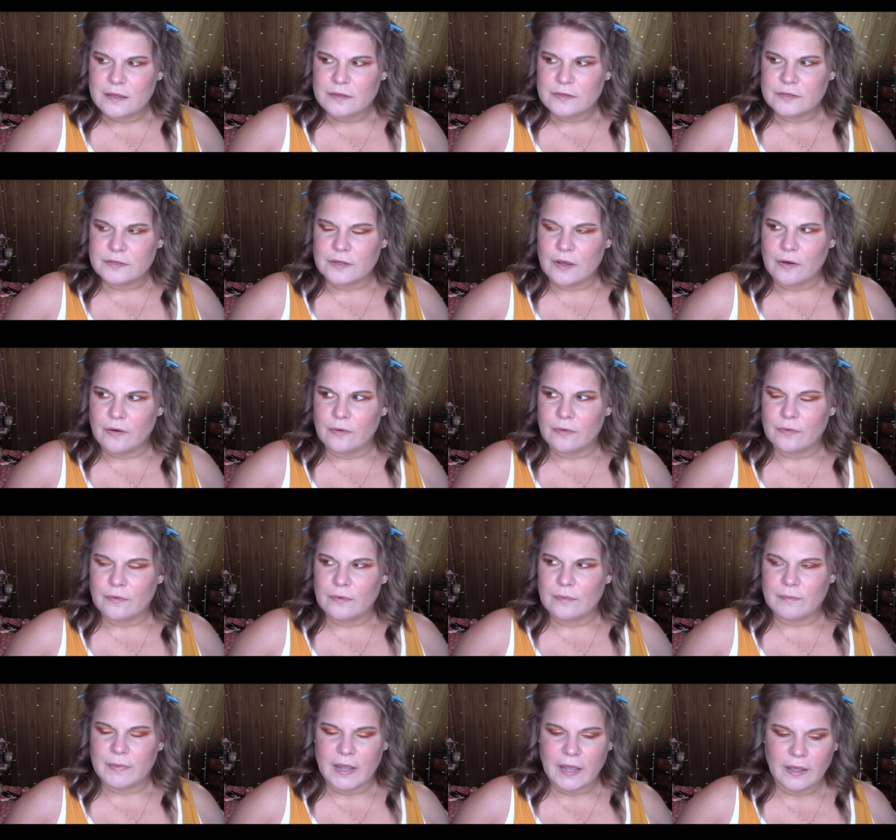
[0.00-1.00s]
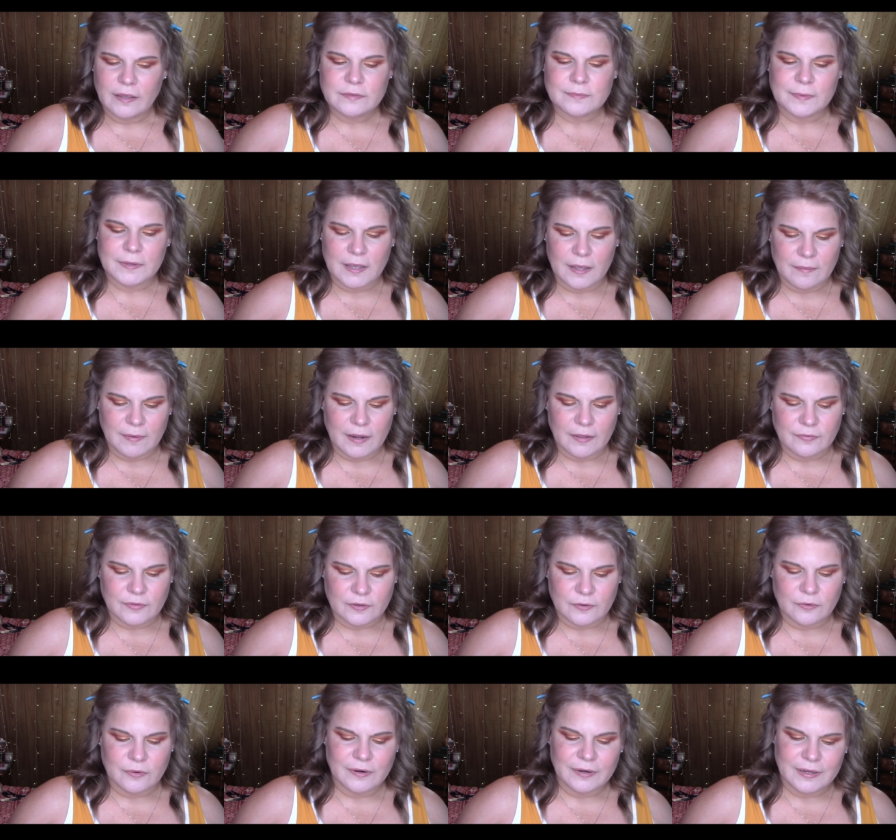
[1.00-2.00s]
So my husband came out
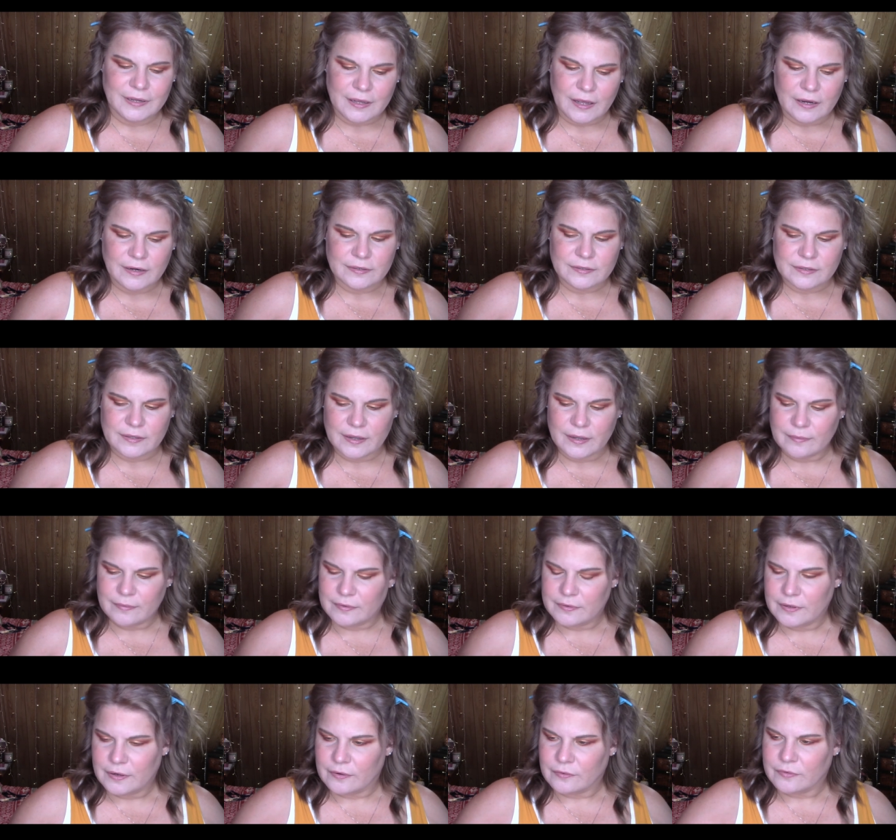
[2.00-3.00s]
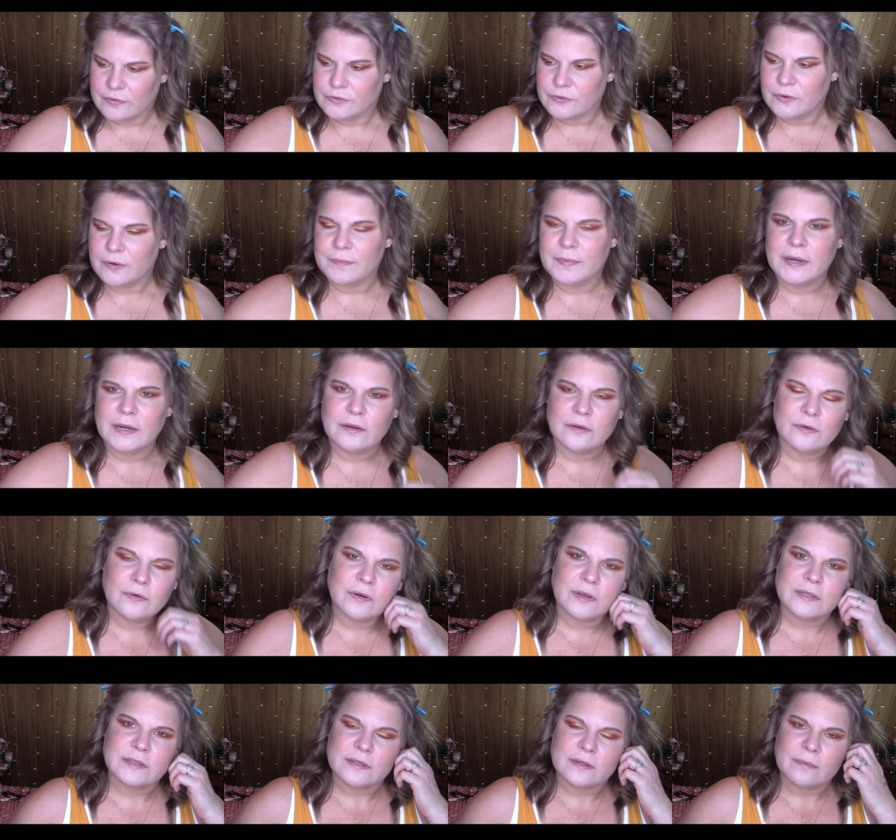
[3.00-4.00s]
the door and he kind of slammed, you know, the door made a
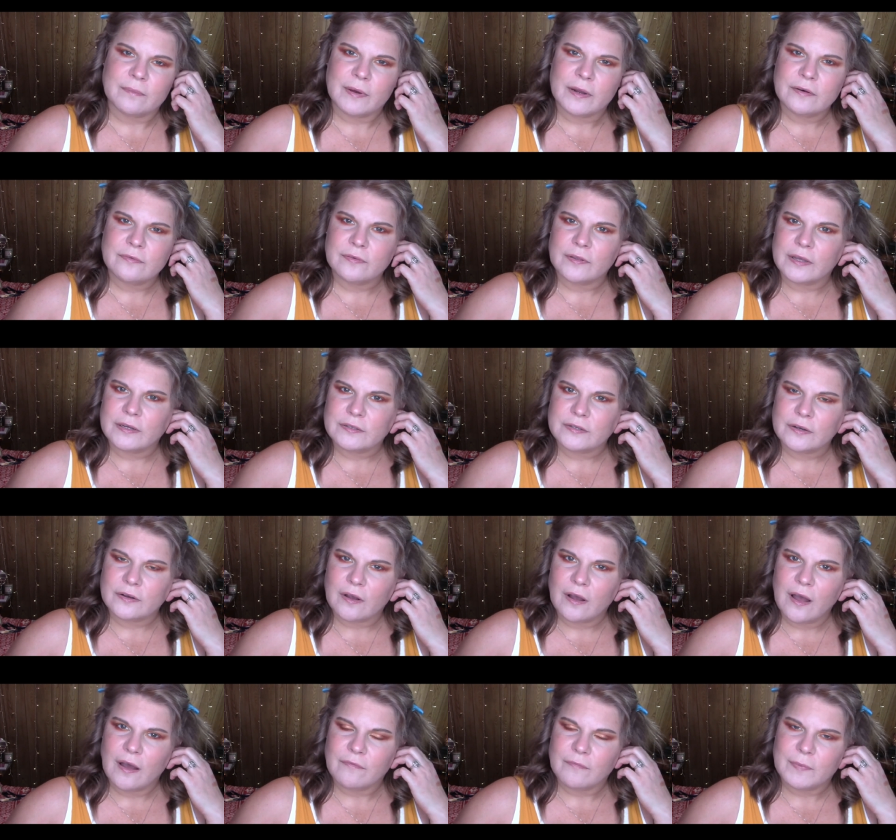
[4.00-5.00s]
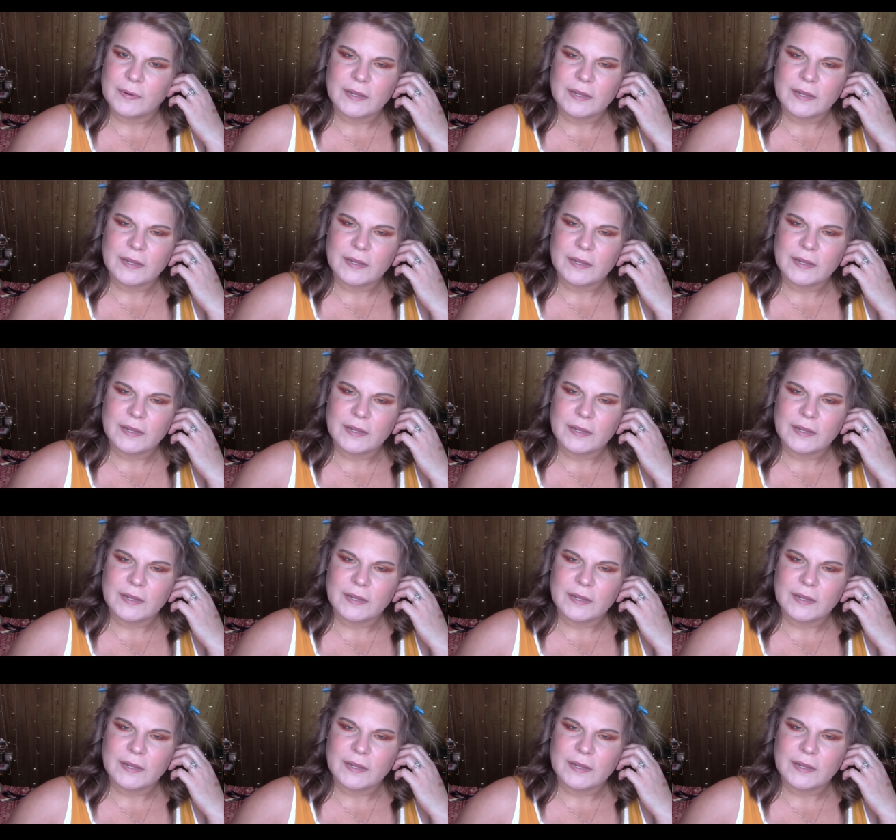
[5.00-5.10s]
noise and the butterfly took off,